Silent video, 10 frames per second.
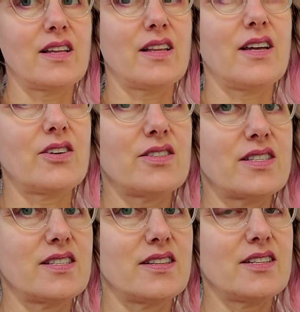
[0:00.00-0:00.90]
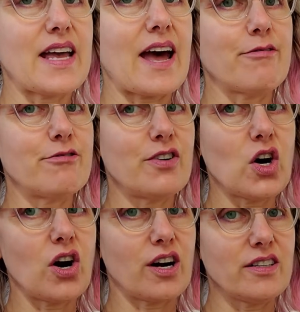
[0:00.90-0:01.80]
There's half of a
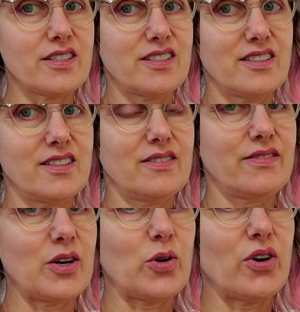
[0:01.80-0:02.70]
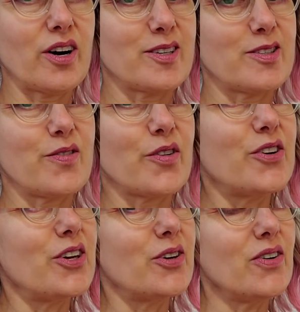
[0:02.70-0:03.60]
heart. My whole heart's for
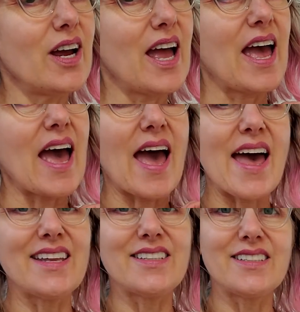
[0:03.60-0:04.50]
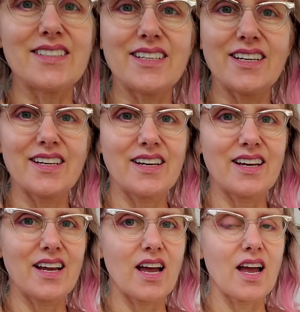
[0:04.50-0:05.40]
you. And
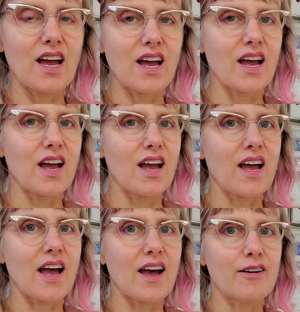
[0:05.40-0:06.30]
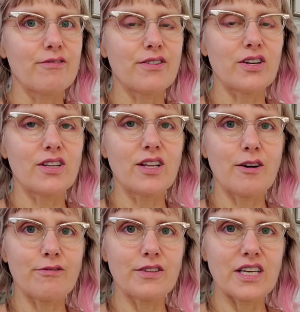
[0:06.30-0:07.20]
have a
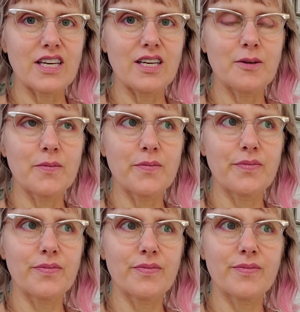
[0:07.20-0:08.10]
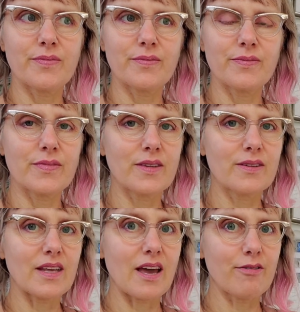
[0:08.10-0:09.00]
lovely
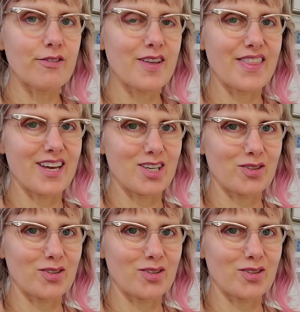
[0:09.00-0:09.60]
everything.